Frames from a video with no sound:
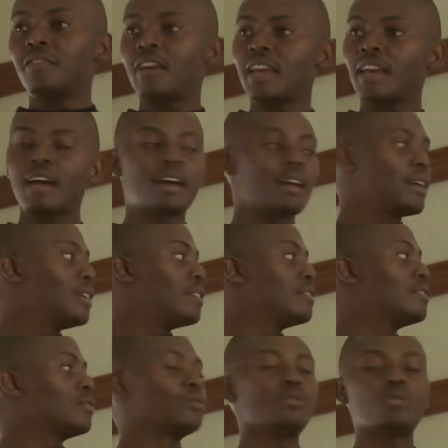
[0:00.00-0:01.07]
fire
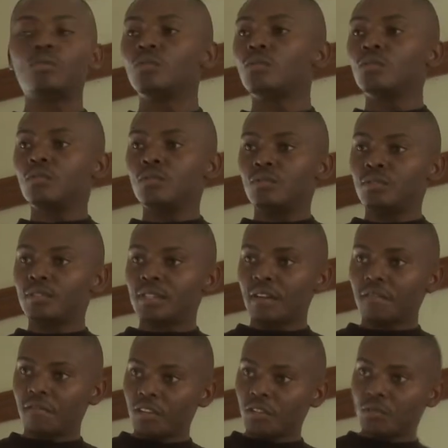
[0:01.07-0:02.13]
through
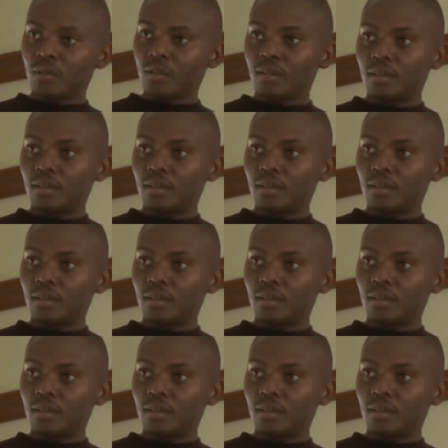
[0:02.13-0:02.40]
starvation.